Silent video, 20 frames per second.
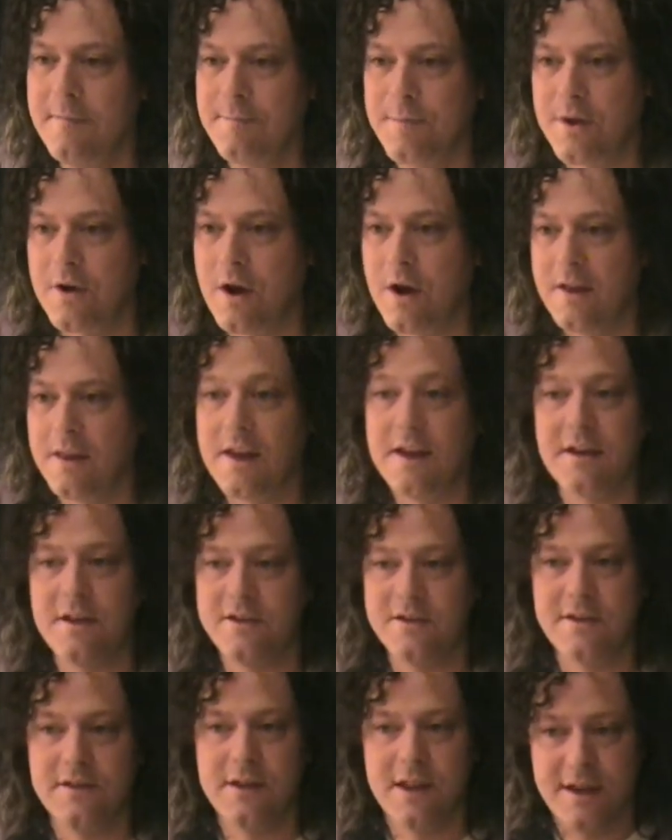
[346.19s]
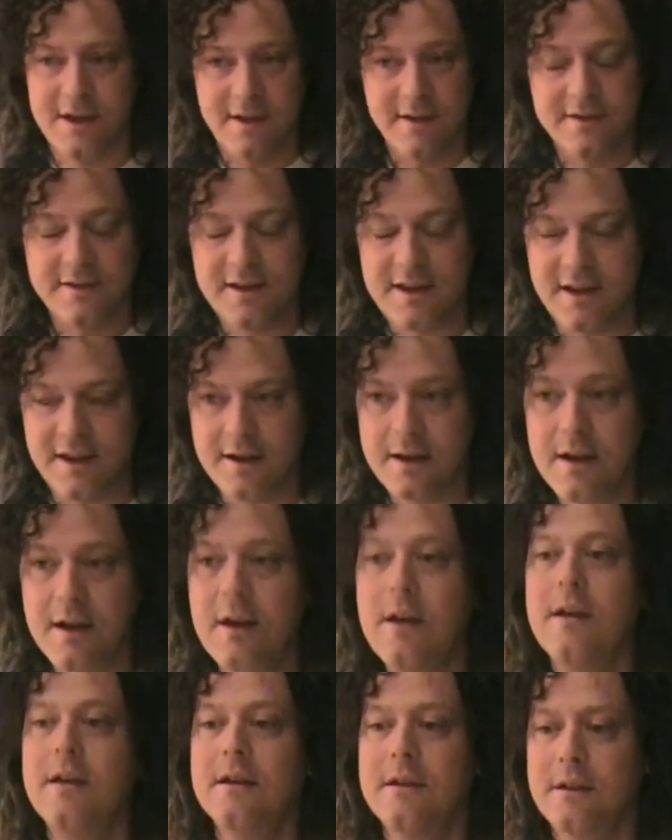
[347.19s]
They're not, because like I said,
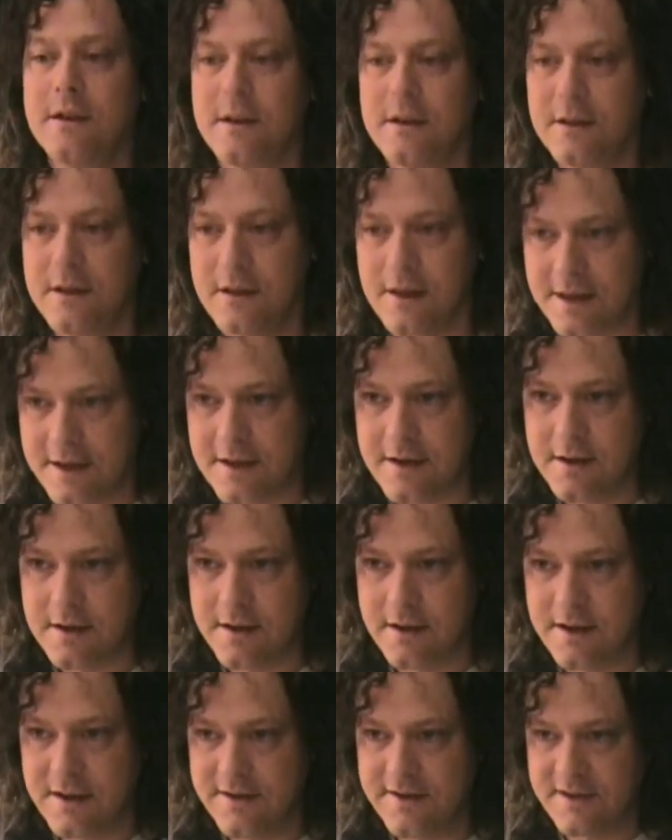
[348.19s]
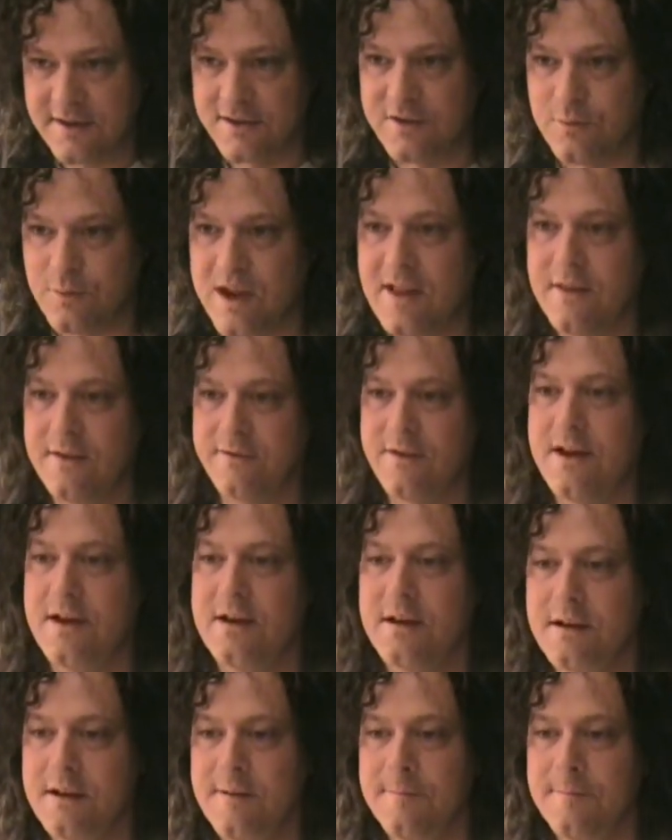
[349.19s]
like it's relevant.